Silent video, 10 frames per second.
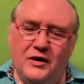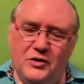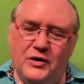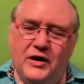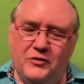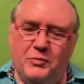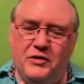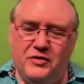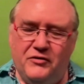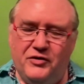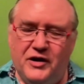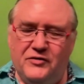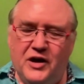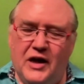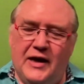today's Pacifics.
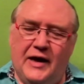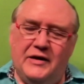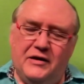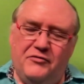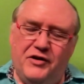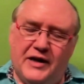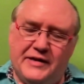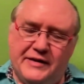And in fact,